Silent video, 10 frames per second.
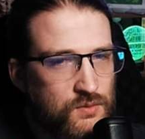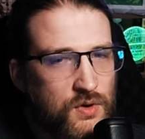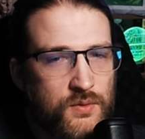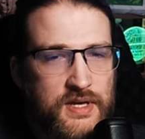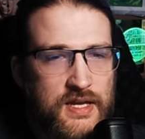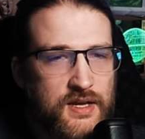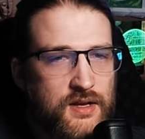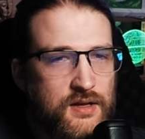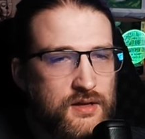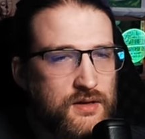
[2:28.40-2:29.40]
well, we
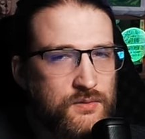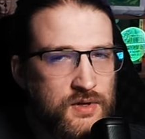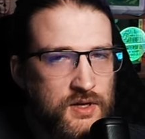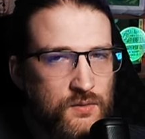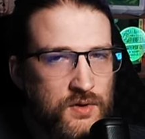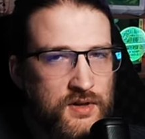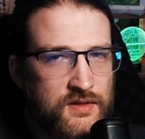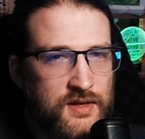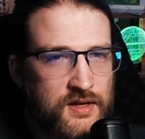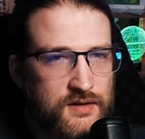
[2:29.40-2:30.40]
need we need one
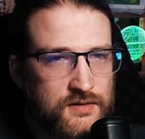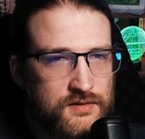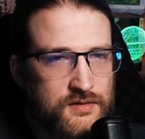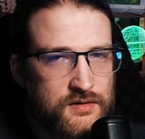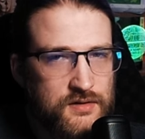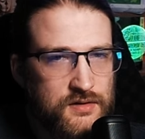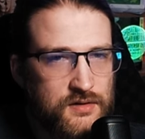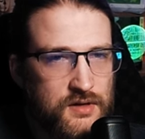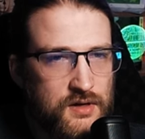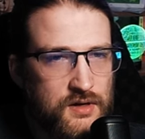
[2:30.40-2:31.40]
of these.
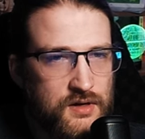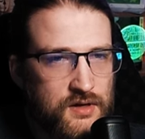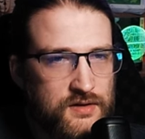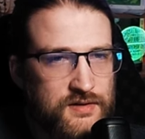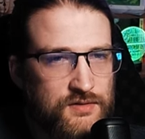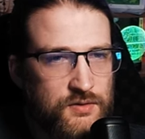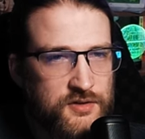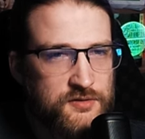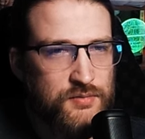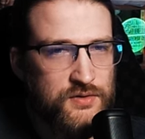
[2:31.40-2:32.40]
Because even though we
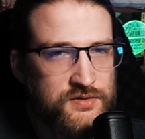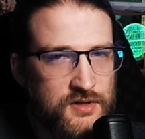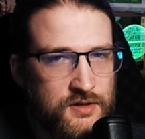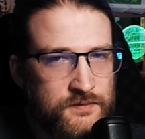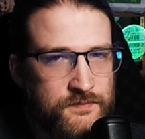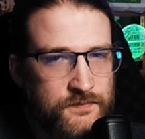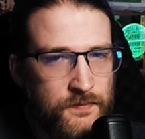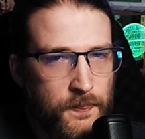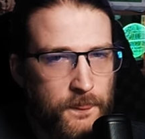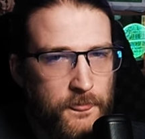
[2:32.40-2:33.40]
just boosted them,
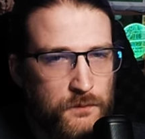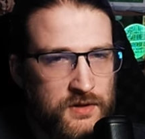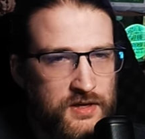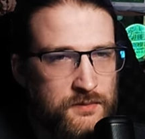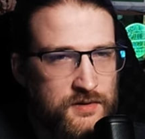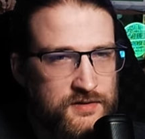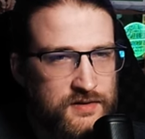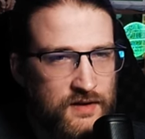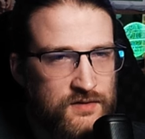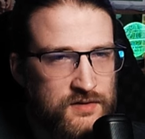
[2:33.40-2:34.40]
we can get them to
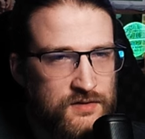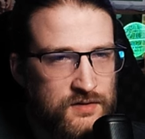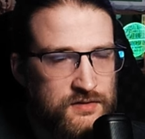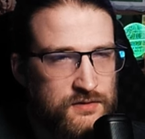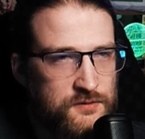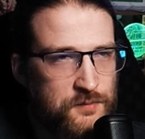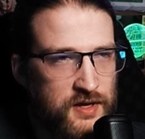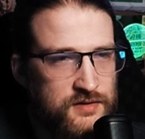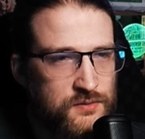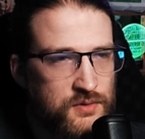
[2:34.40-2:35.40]
seven. So let's do
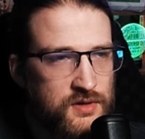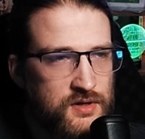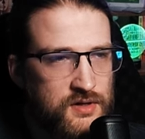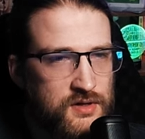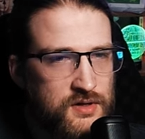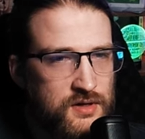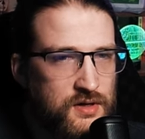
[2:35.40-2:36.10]
Space Warrior.